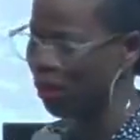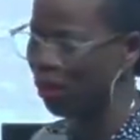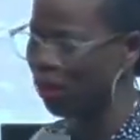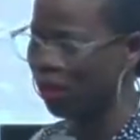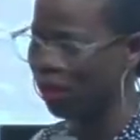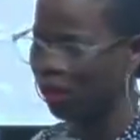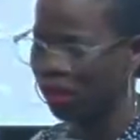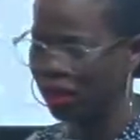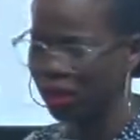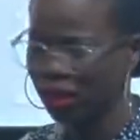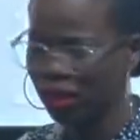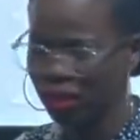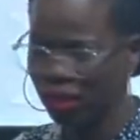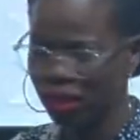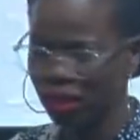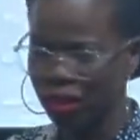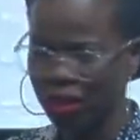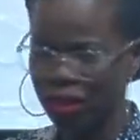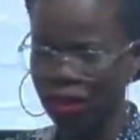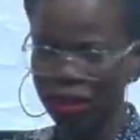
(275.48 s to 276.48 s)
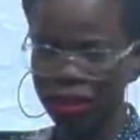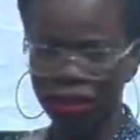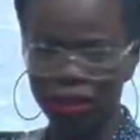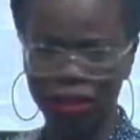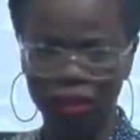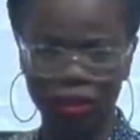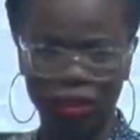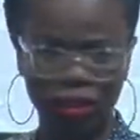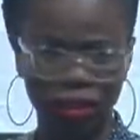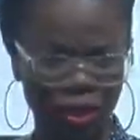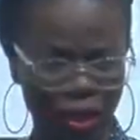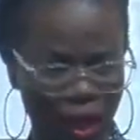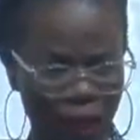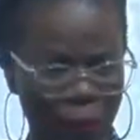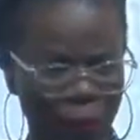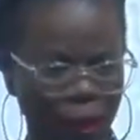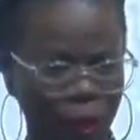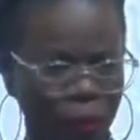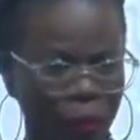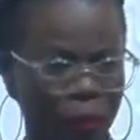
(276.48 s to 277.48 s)
God. Do you
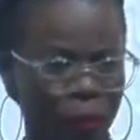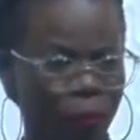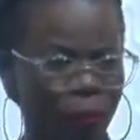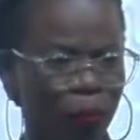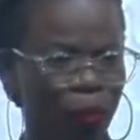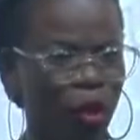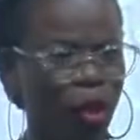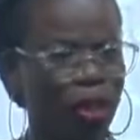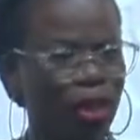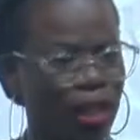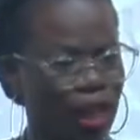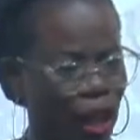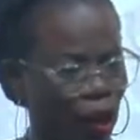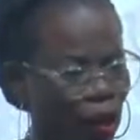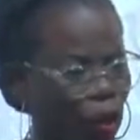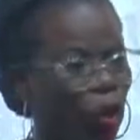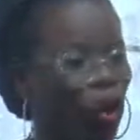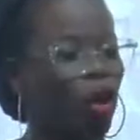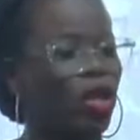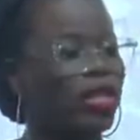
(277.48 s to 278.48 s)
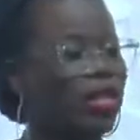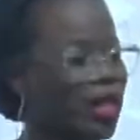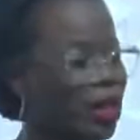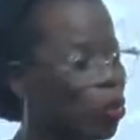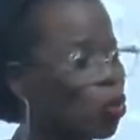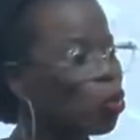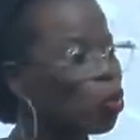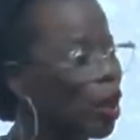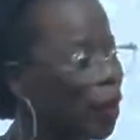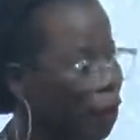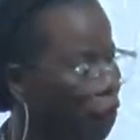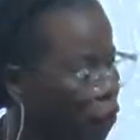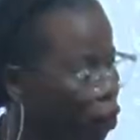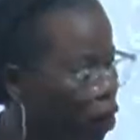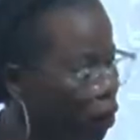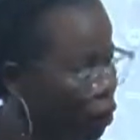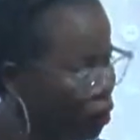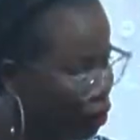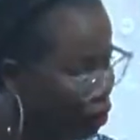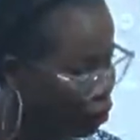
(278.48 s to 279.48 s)
get me? Because in their own concert too, they
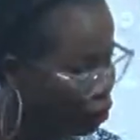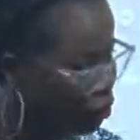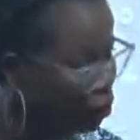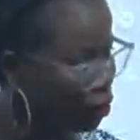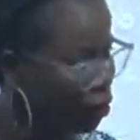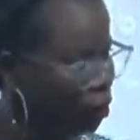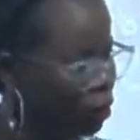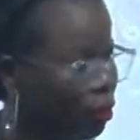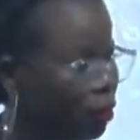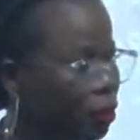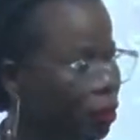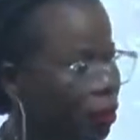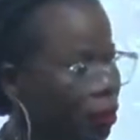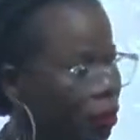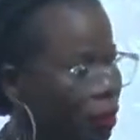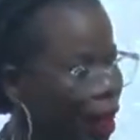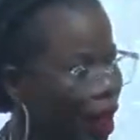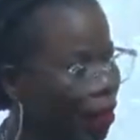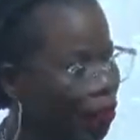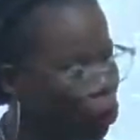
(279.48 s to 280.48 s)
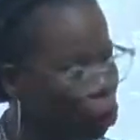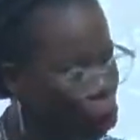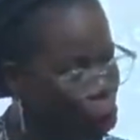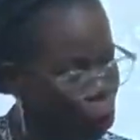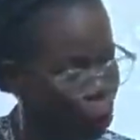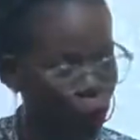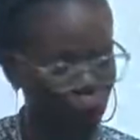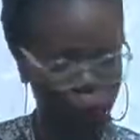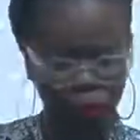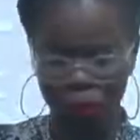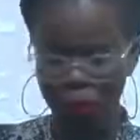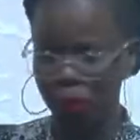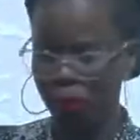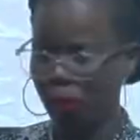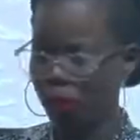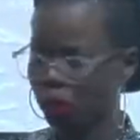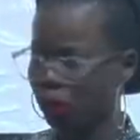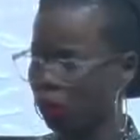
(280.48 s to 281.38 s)
fall. They have goosebumps.